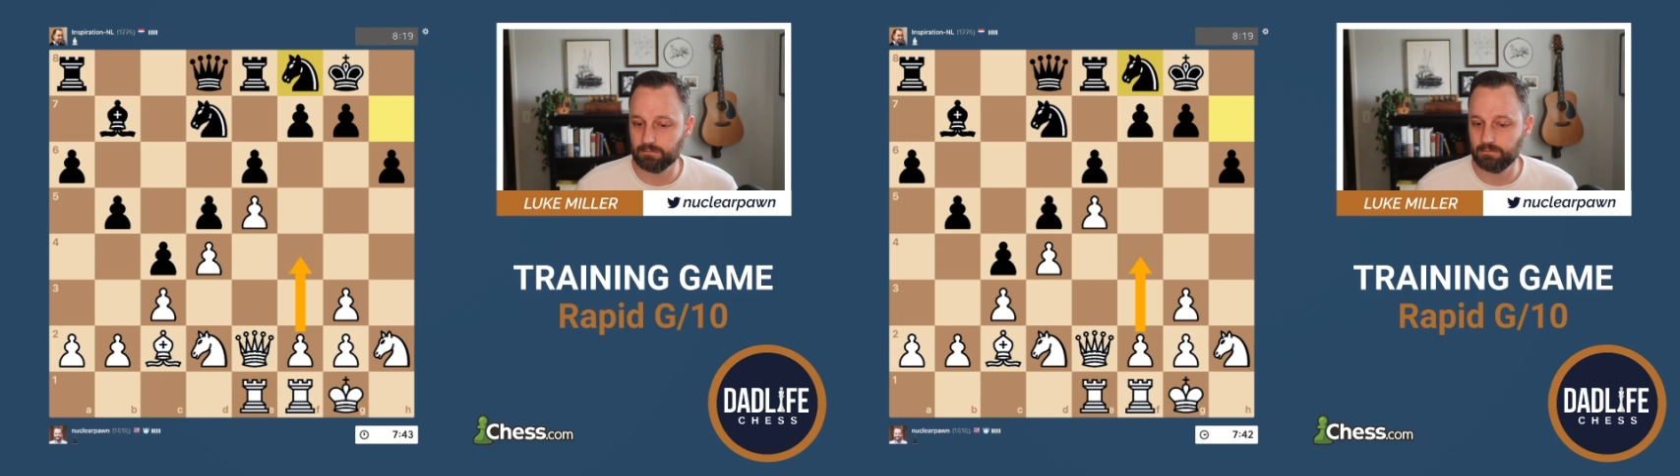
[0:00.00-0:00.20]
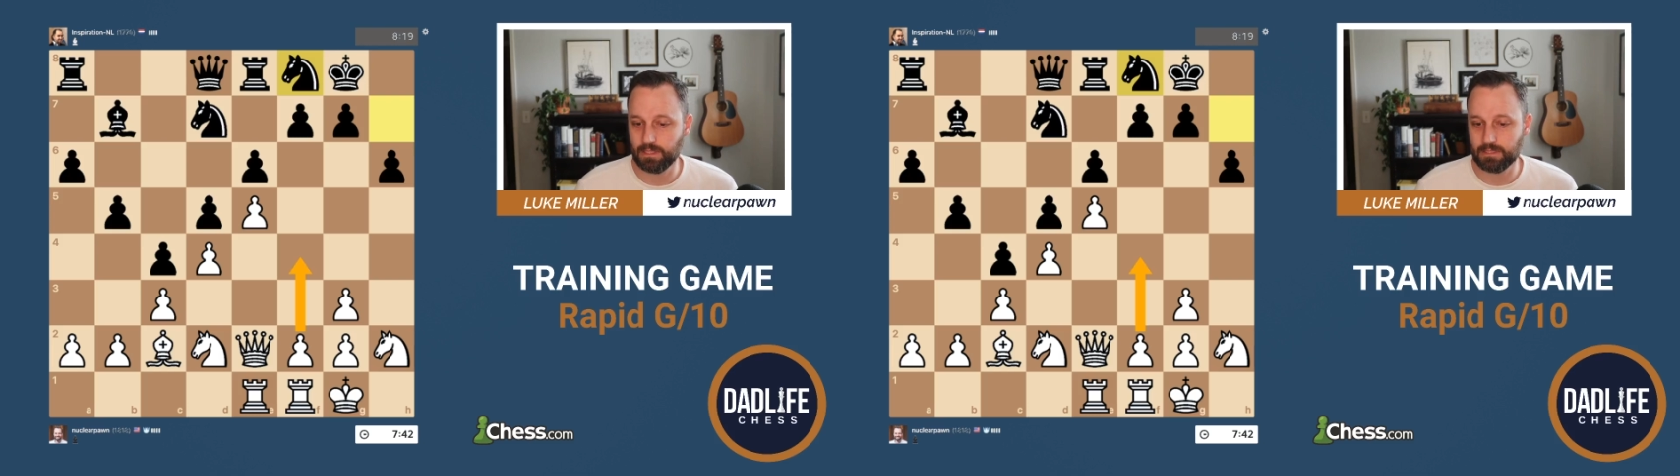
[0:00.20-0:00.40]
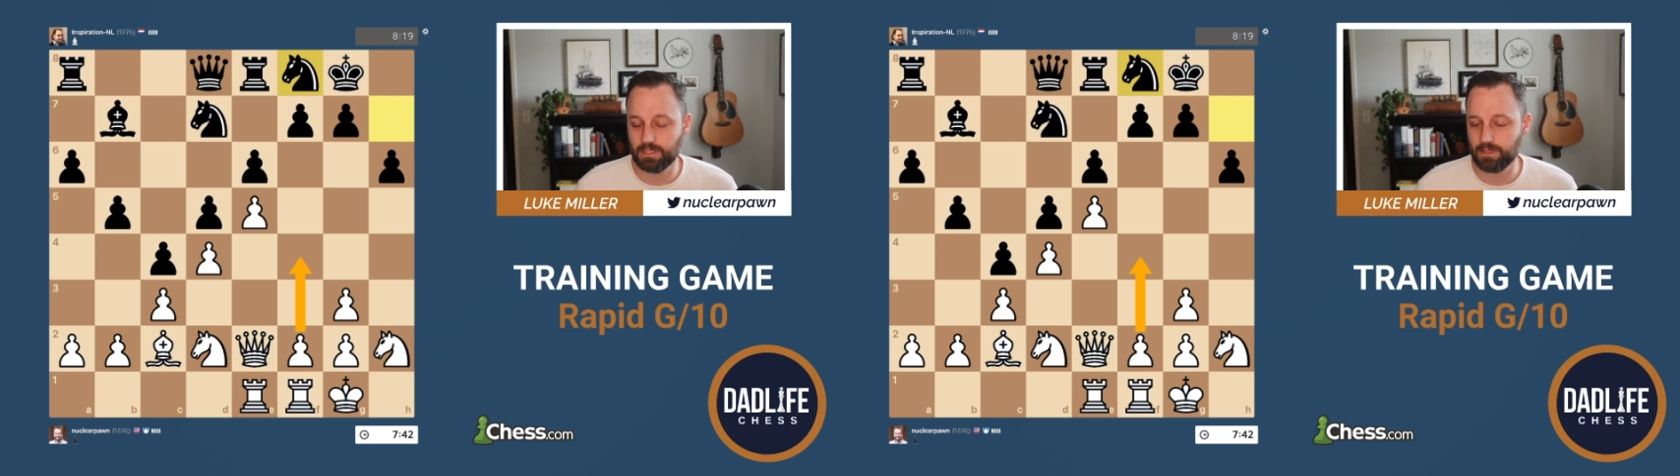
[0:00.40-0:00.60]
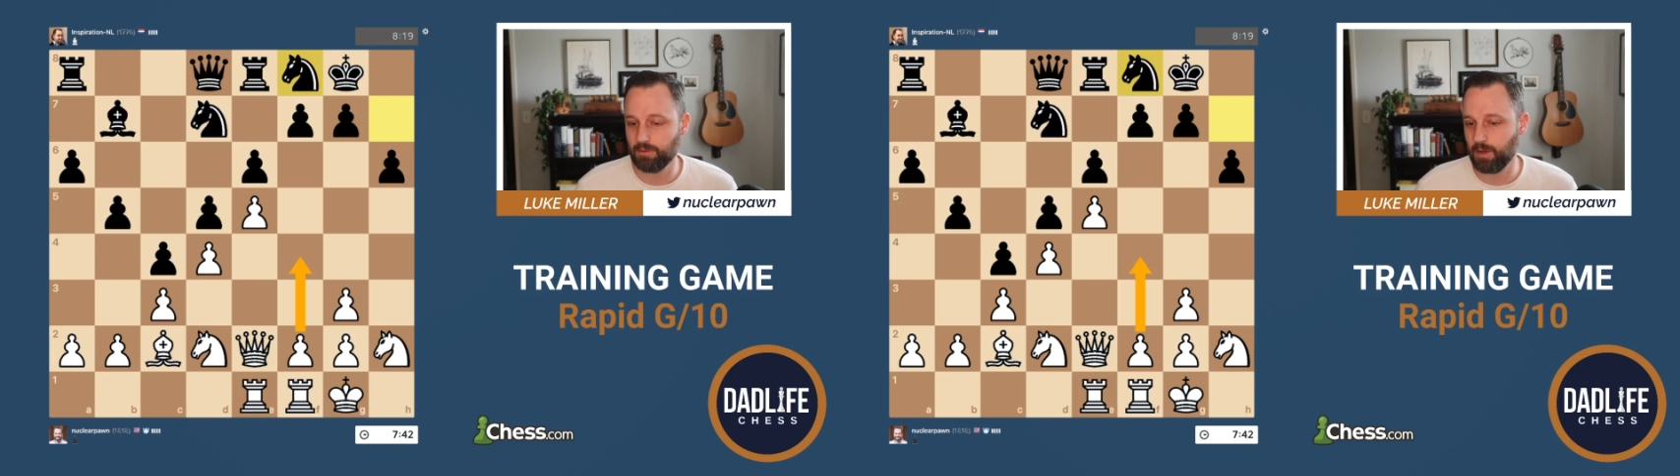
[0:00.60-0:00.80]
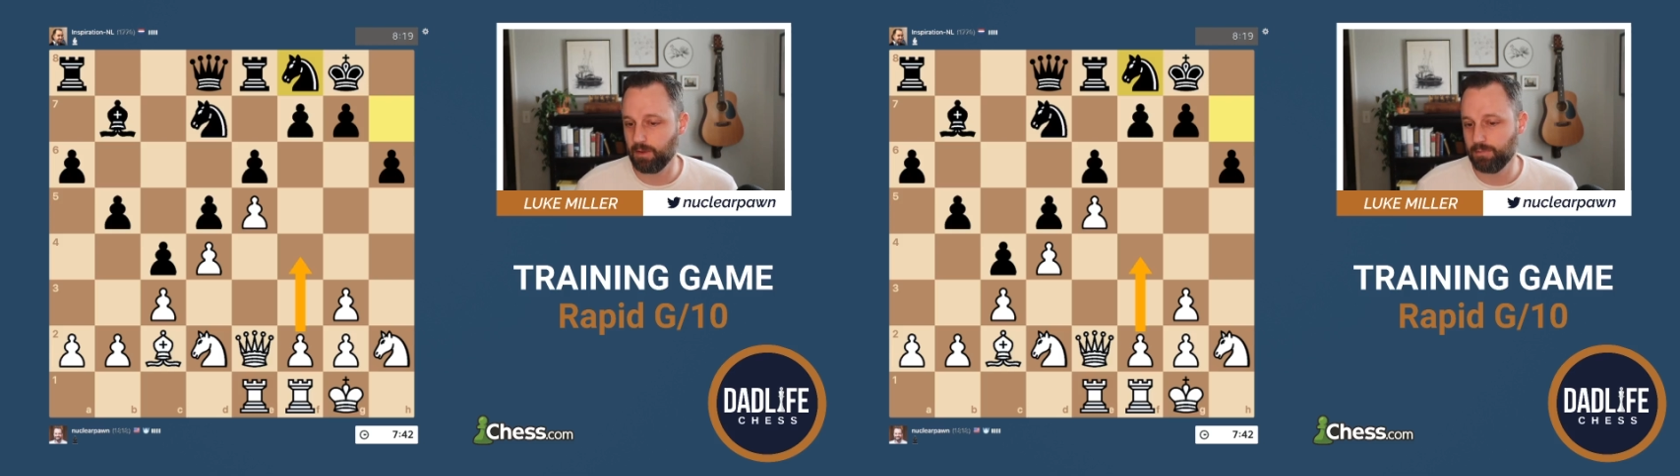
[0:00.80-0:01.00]
continuing
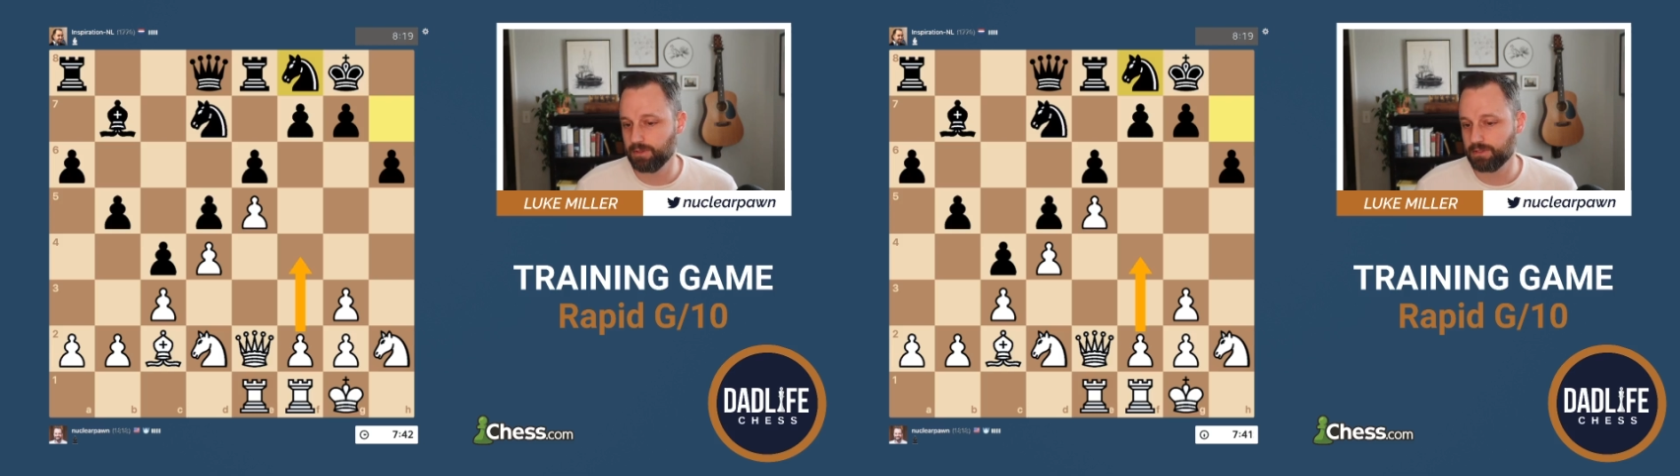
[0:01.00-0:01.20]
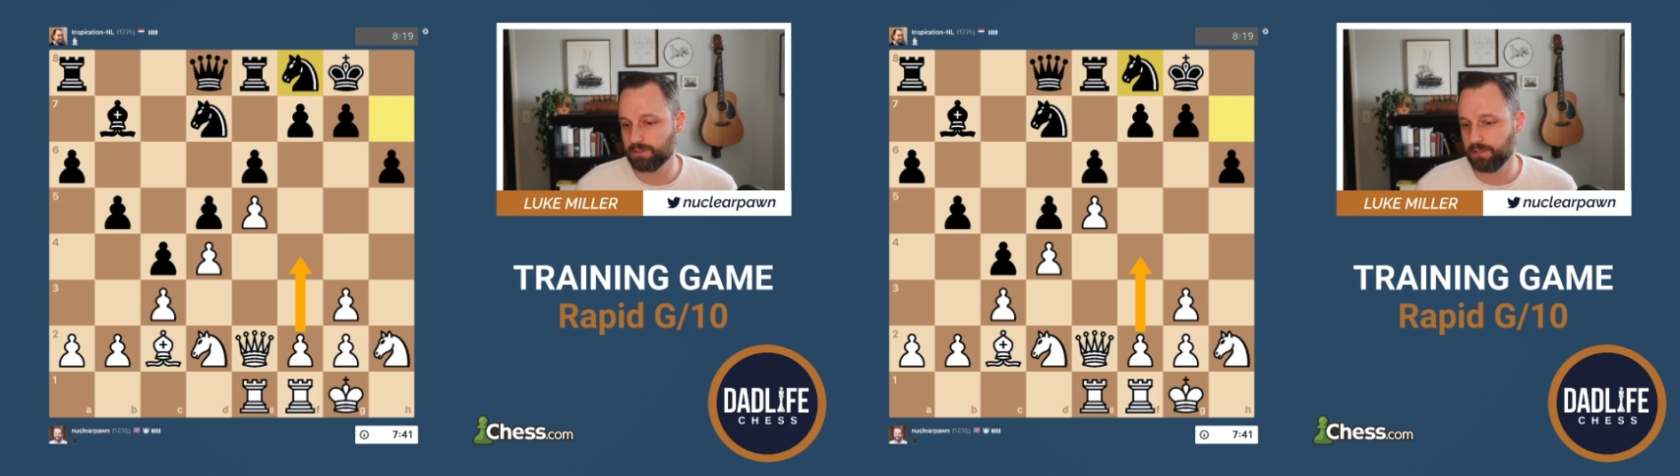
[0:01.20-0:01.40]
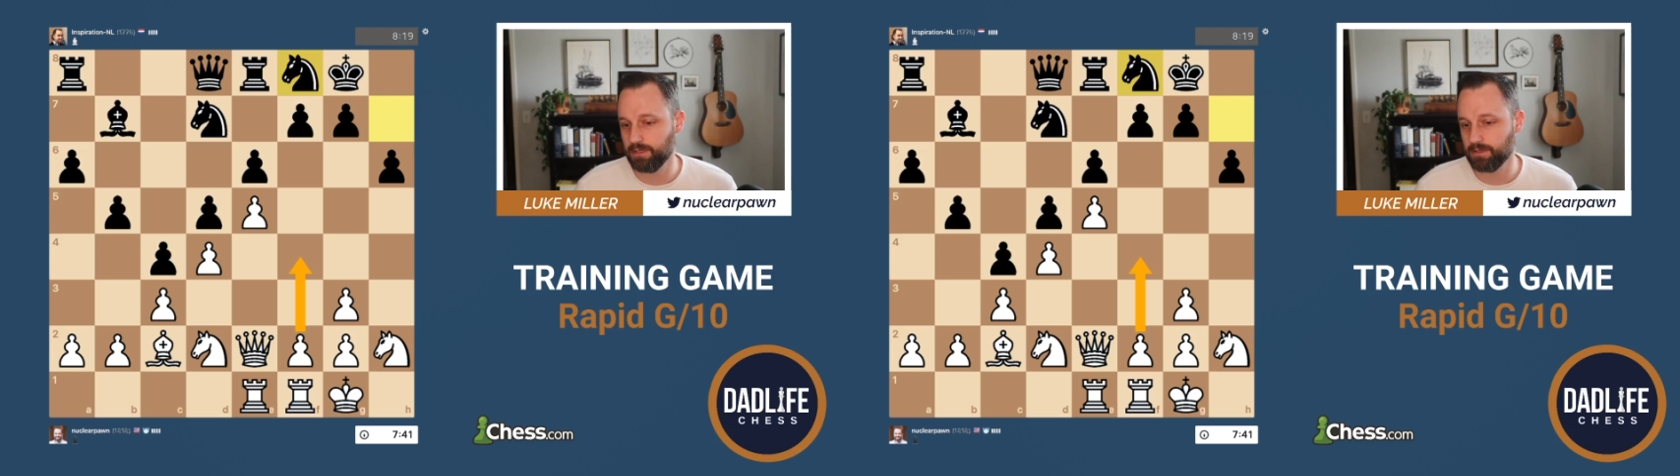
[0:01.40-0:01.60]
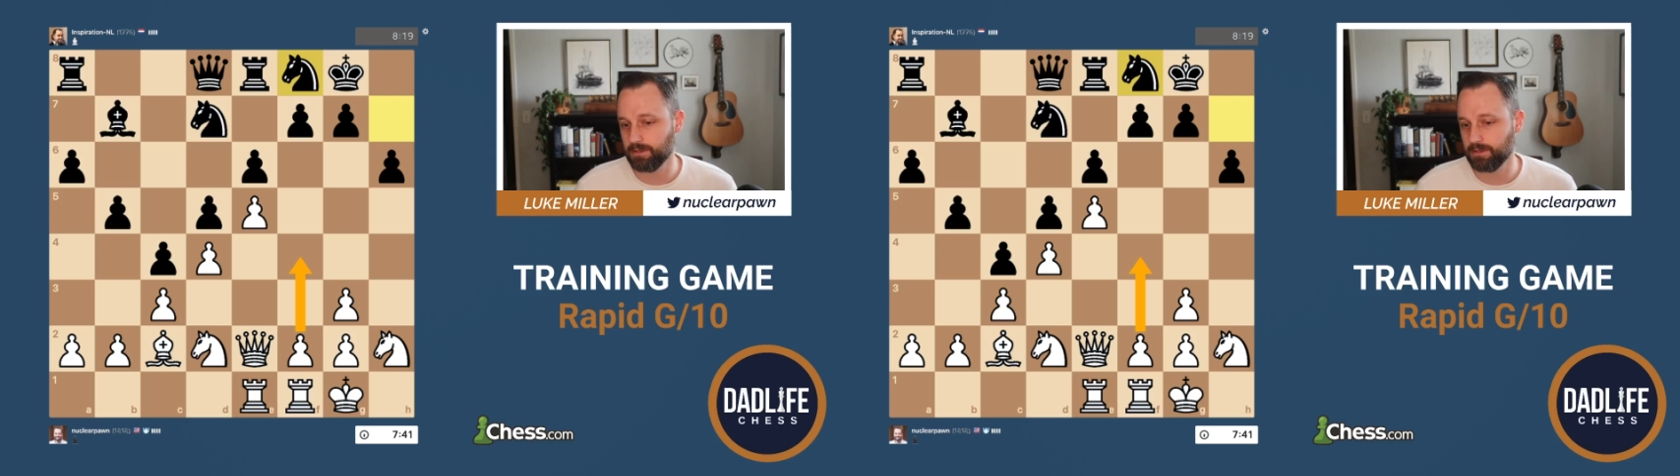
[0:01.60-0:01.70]
my push here.